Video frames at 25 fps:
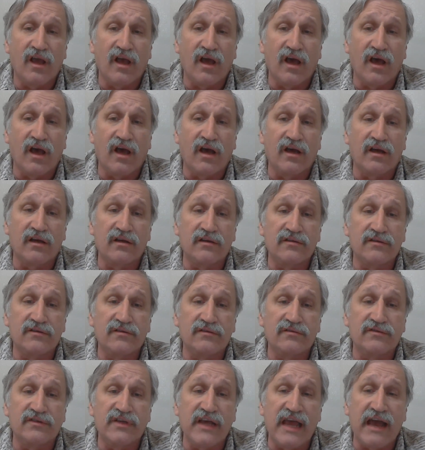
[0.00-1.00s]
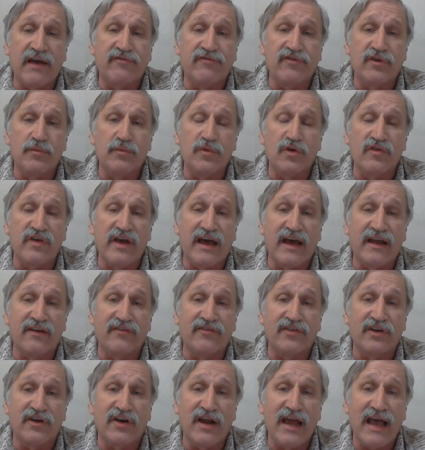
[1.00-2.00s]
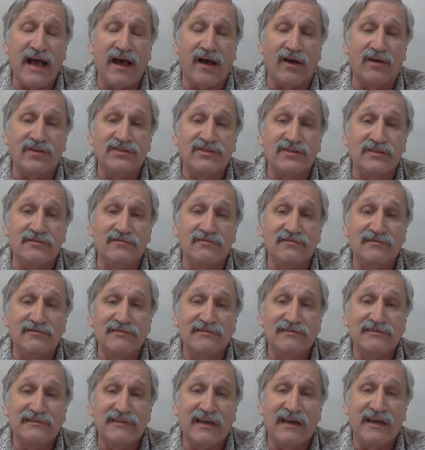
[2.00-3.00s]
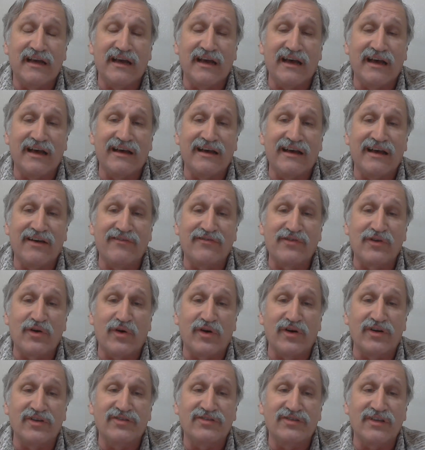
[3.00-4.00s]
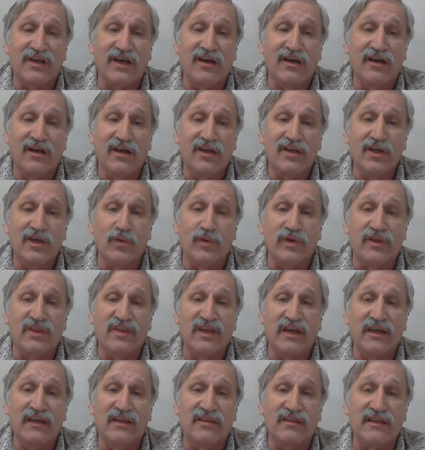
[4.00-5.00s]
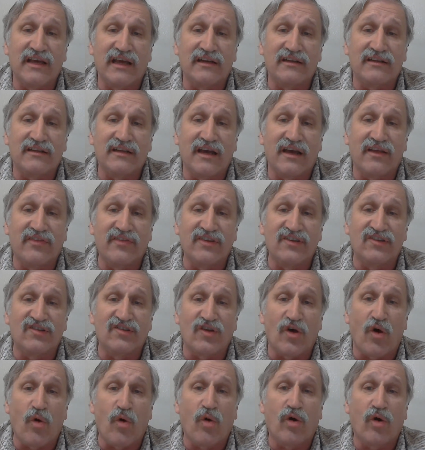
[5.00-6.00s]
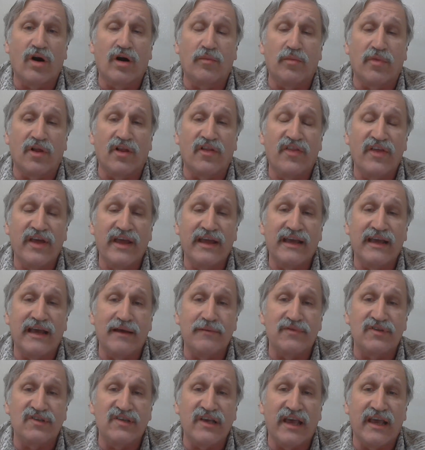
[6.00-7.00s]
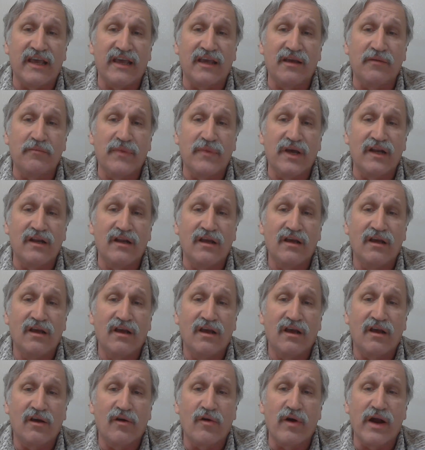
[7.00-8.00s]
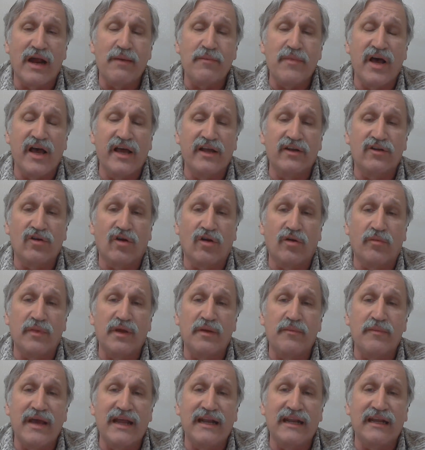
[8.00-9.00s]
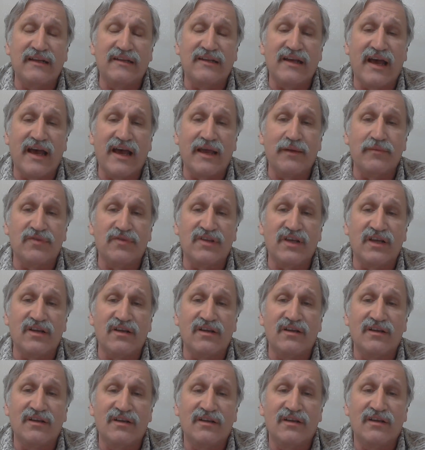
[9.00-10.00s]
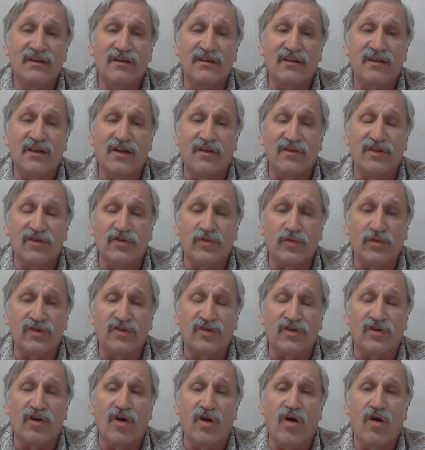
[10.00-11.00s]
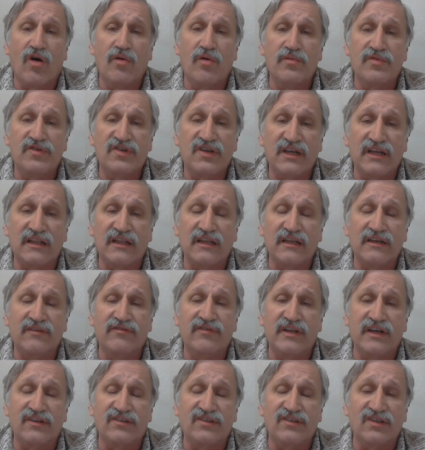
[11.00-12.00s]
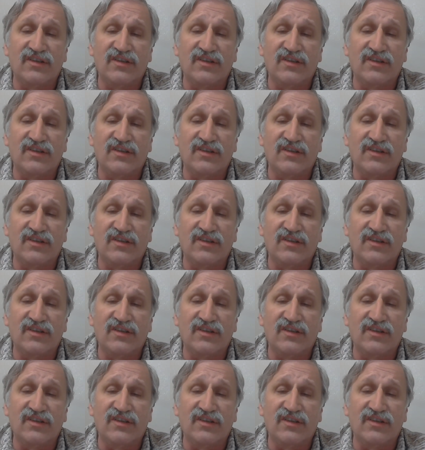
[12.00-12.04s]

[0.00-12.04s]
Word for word: uh, to have to move out of your house." And uh, of course, uh, you would think that uh, this is a horrible thing I'm saying, but Grandma had told me many times that, you know, this was her home. She had lived there